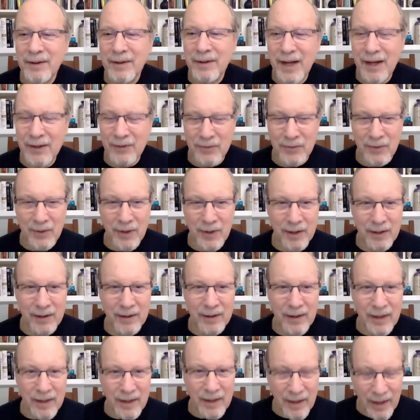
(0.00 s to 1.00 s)
That's right.
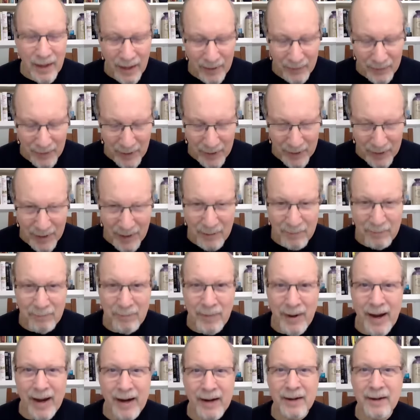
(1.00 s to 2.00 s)
And then come
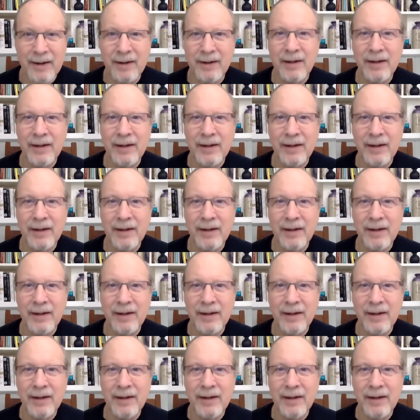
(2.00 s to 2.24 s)
back